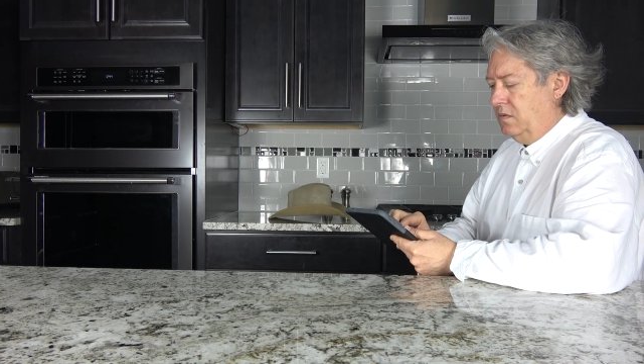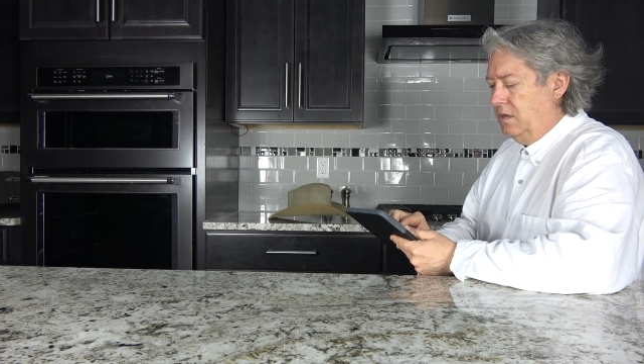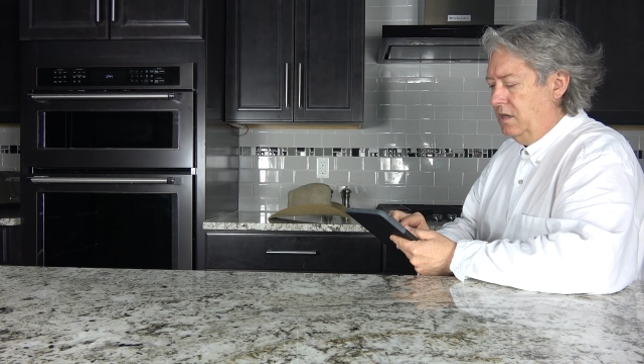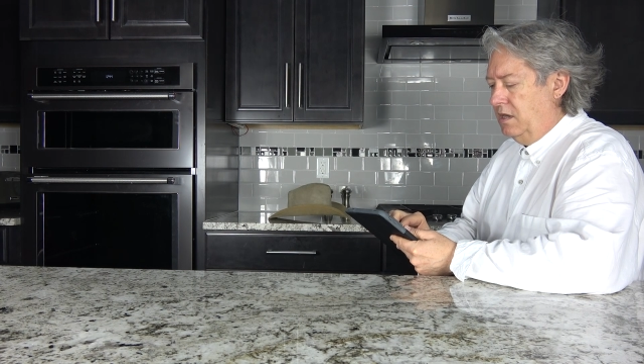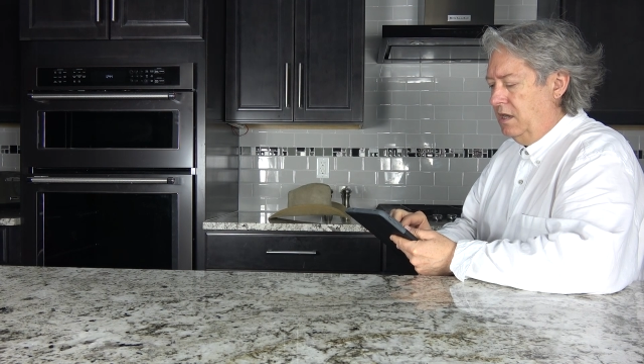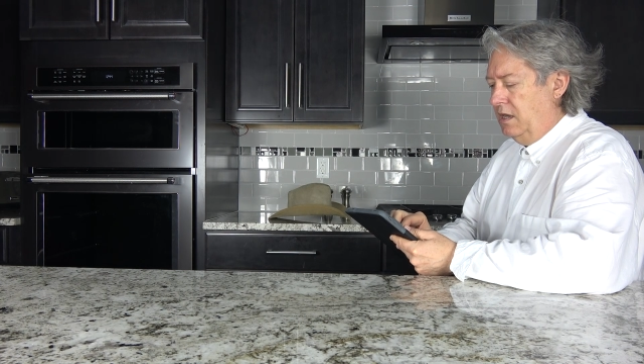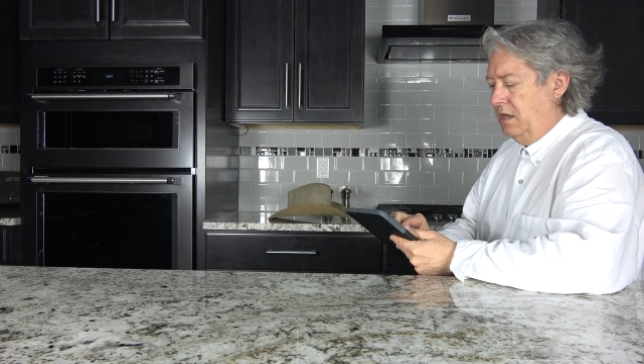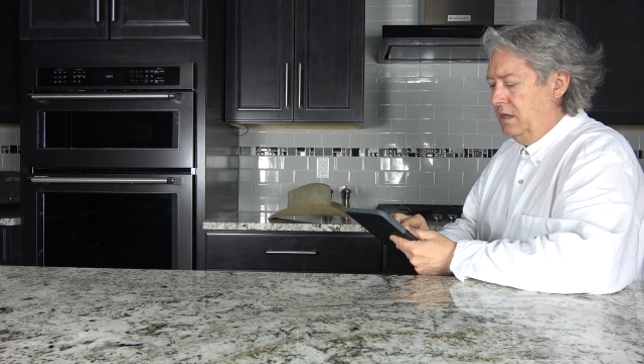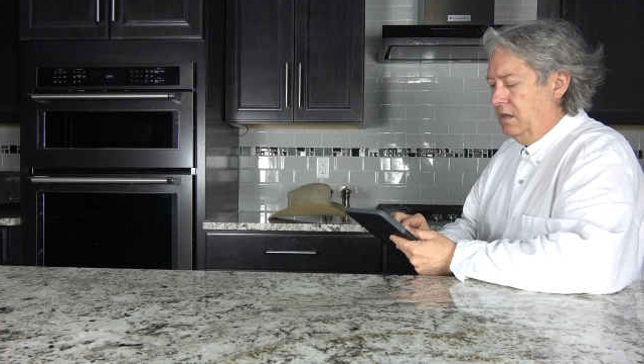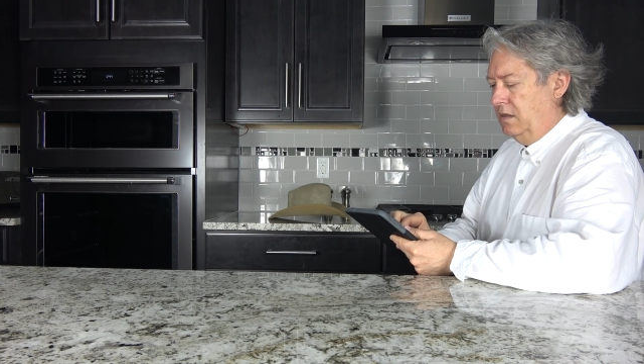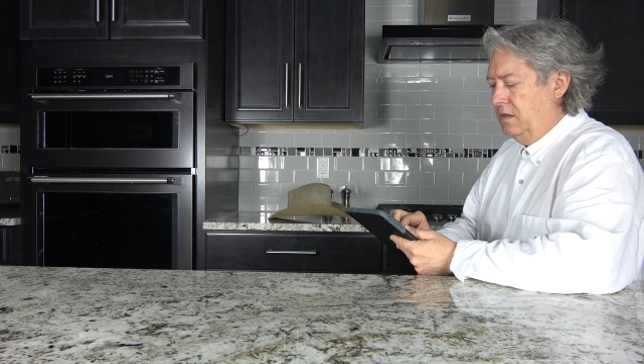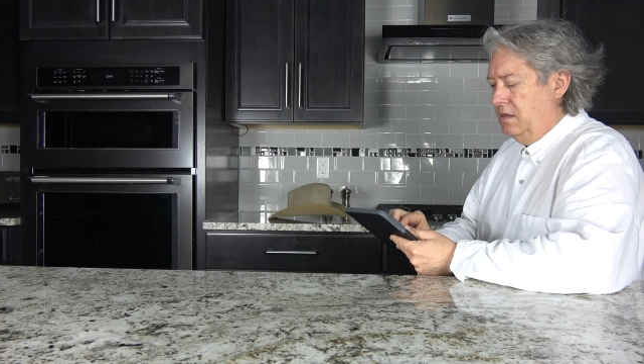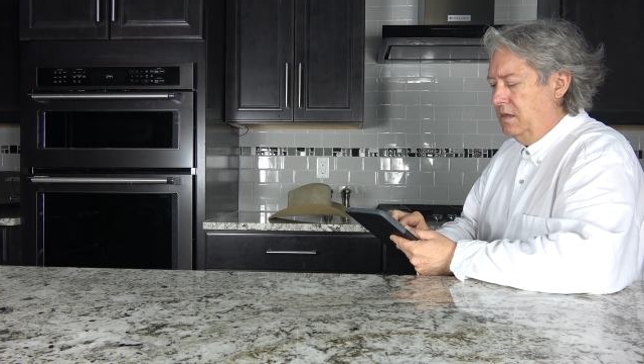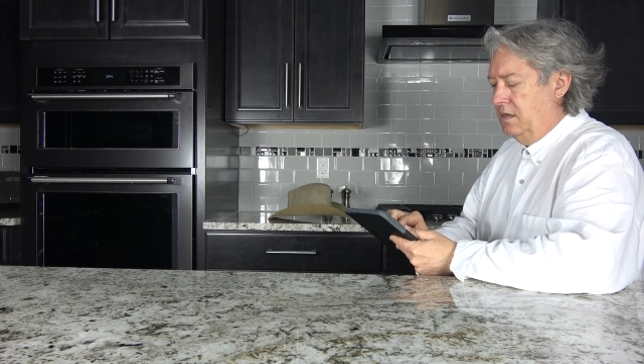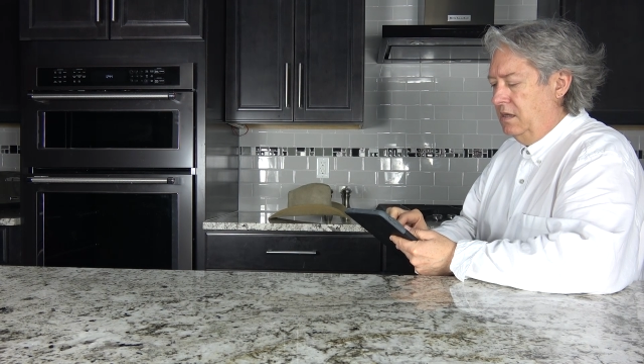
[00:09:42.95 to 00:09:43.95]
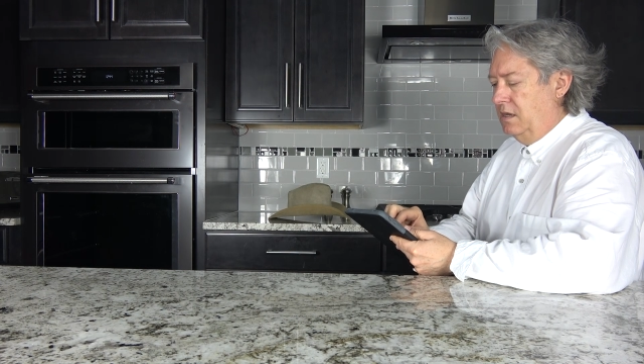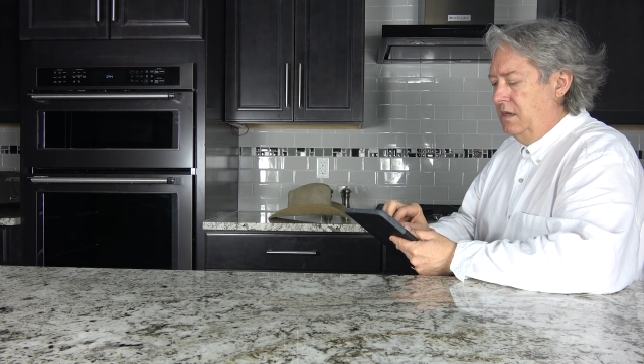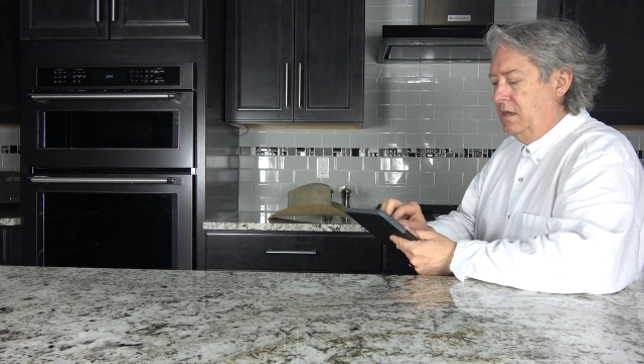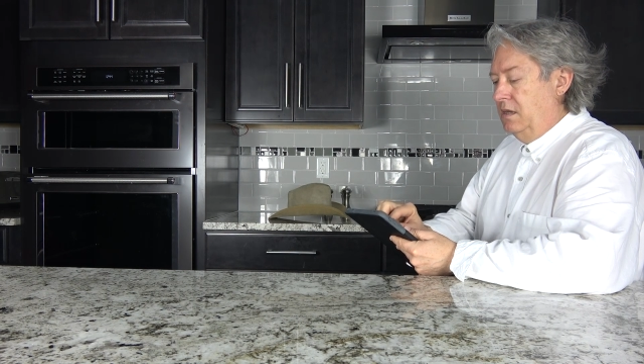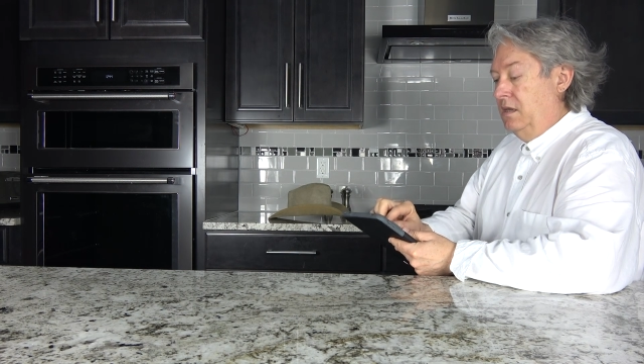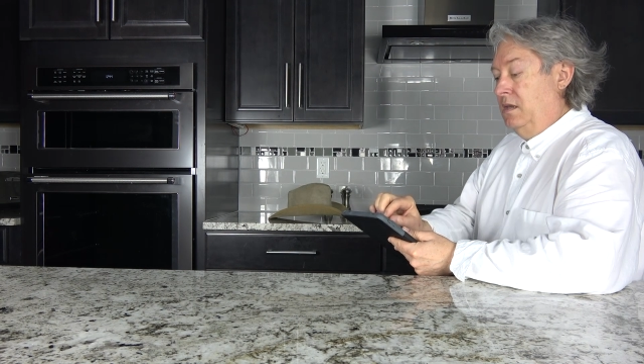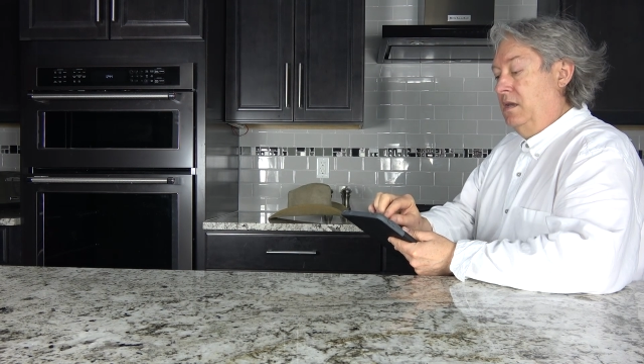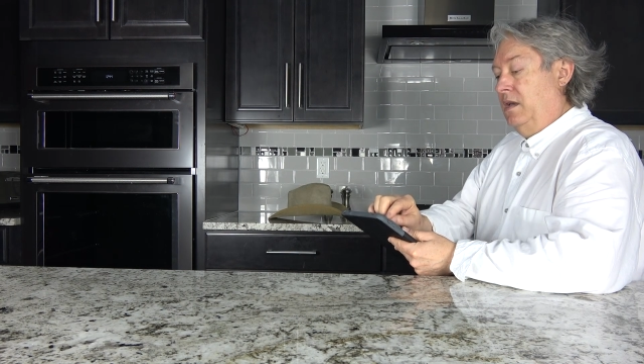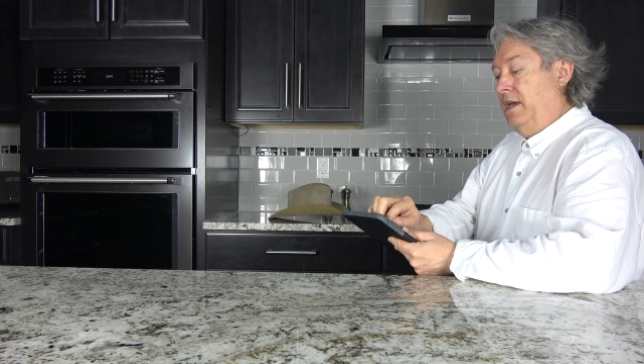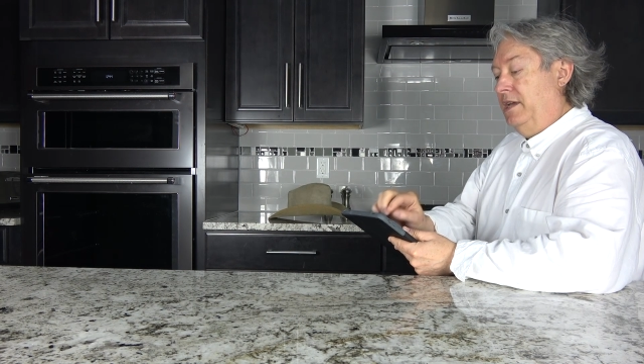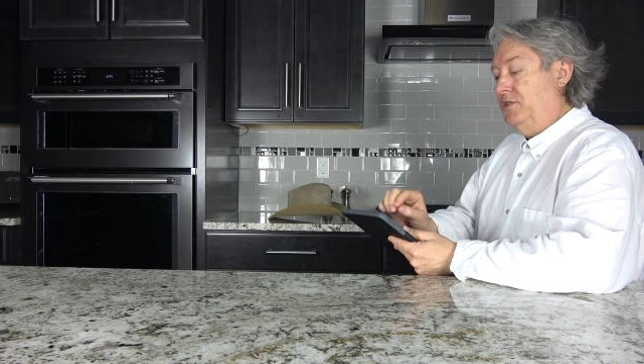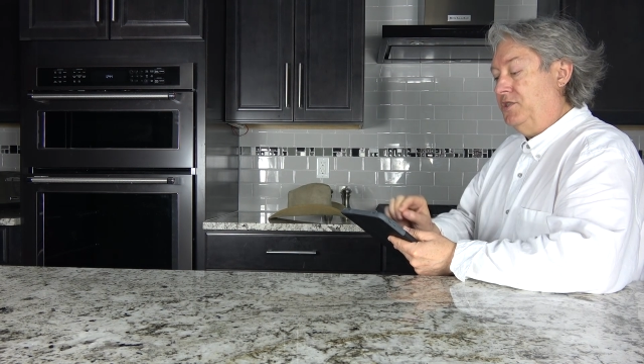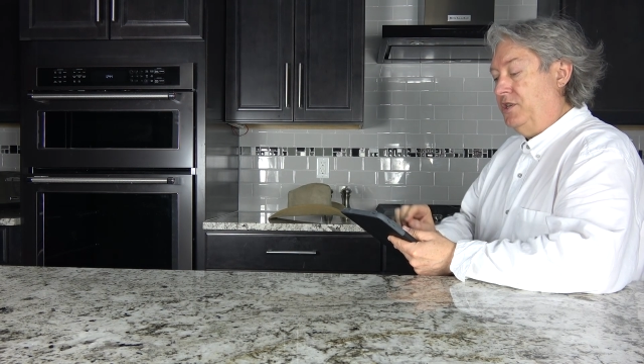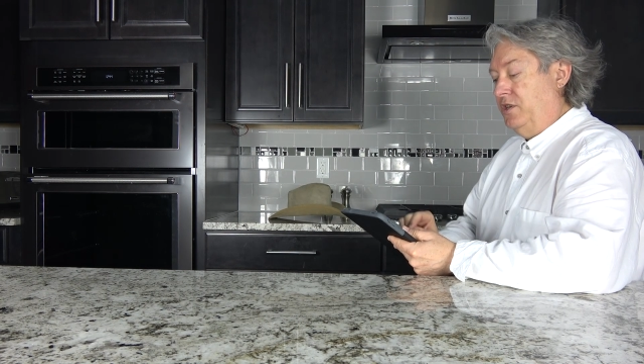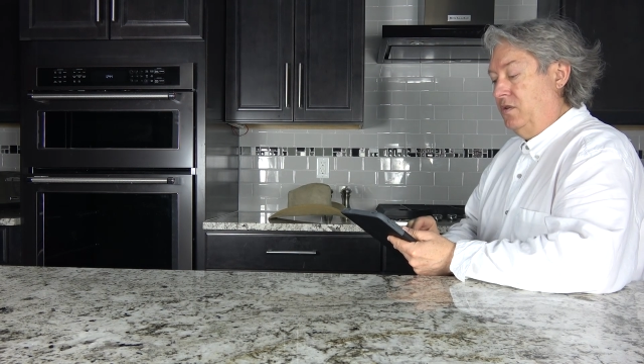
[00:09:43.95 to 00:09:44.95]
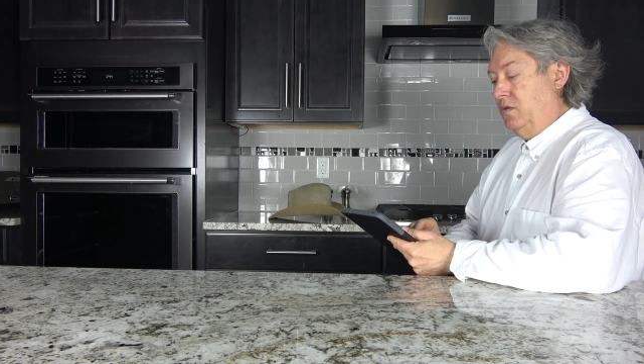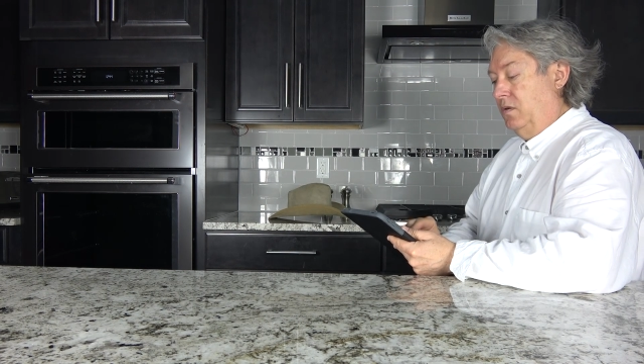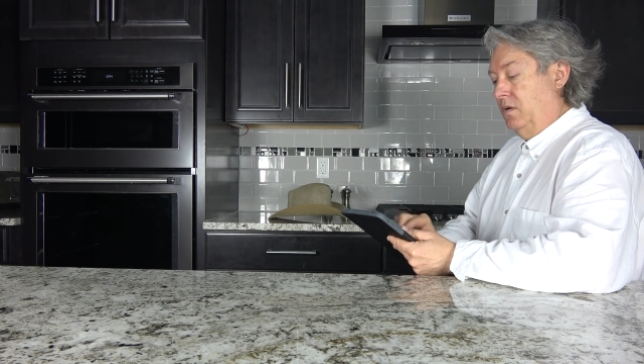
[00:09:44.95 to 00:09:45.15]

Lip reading: Okay. HQ,